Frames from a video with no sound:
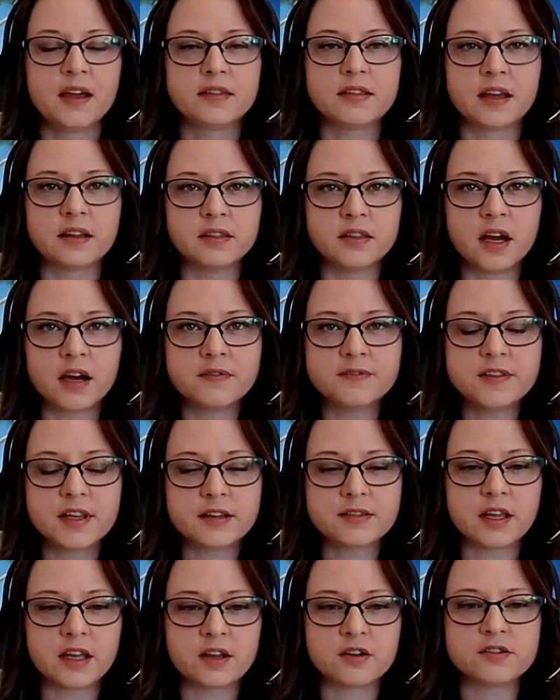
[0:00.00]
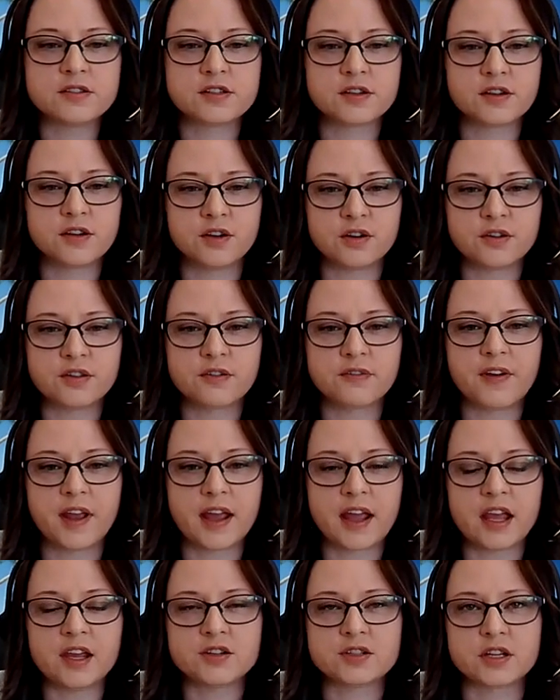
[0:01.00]
They loved that they could secure their
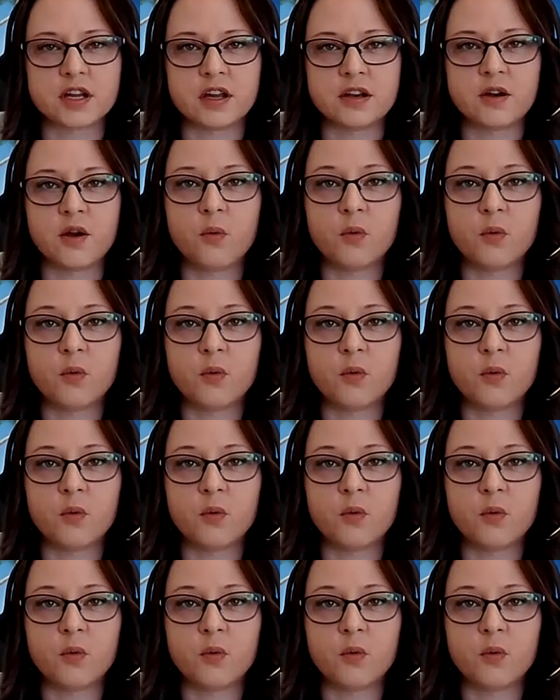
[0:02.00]
vacation